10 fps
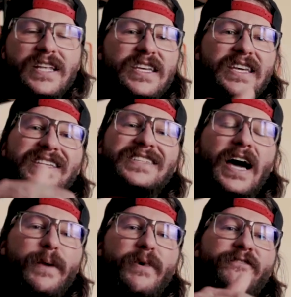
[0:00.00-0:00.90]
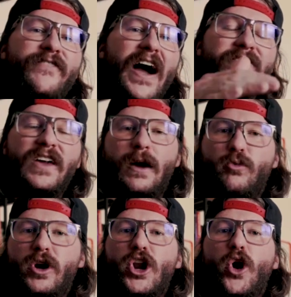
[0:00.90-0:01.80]
It's in the time at 5
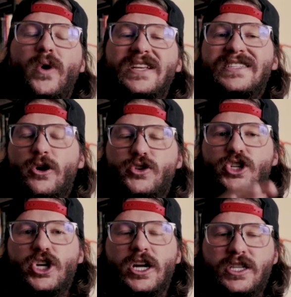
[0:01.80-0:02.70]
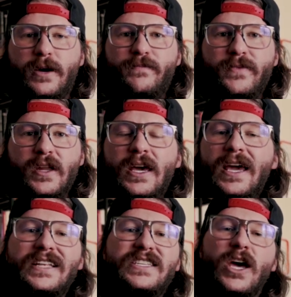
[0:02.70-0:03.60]
a.m. when no one is there to judge them.
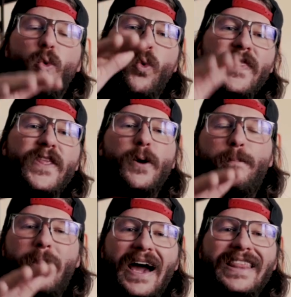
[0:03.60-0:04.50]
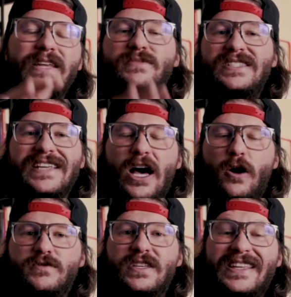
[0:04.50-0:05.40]
It's when they're by
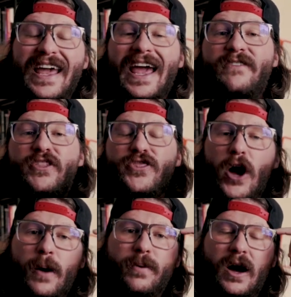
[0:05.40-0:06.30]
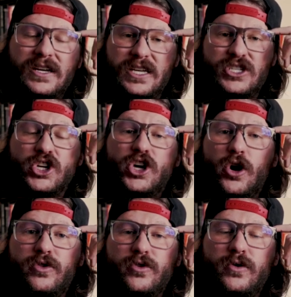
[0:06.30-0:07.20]
themselves that they have a thought process to
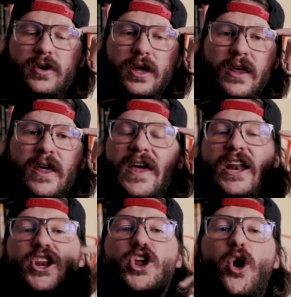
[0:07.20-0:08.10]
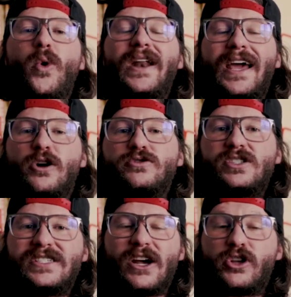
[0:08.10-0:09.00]
go through and no one
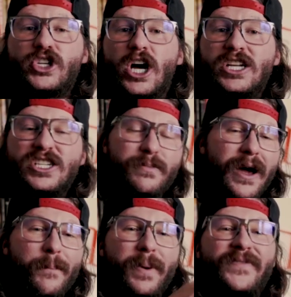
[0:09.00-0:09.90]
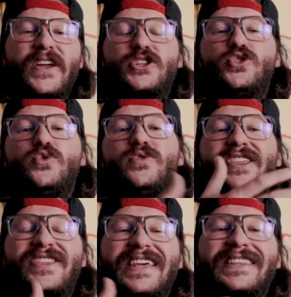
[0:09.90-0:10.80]
else is there to judge them, but they do
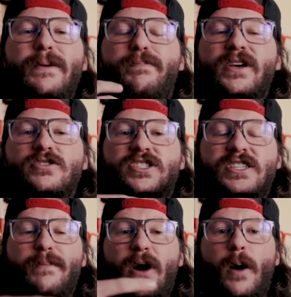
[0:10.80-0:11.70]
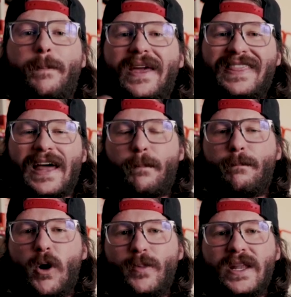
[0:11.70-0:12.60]
the thing that builds them up in that
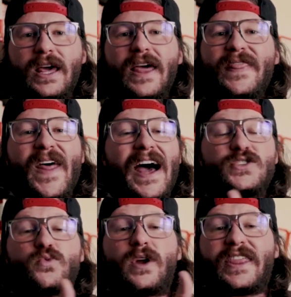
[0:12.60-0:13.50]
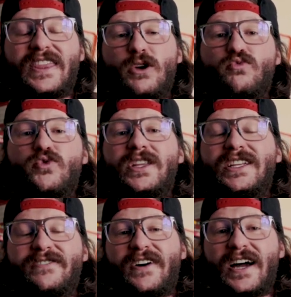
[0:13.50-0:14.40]
moment. That's what I think
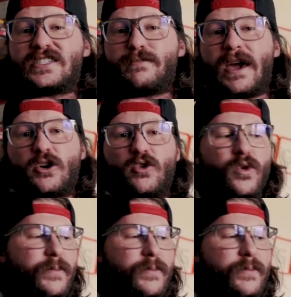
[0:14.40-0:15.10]
really defines a man or a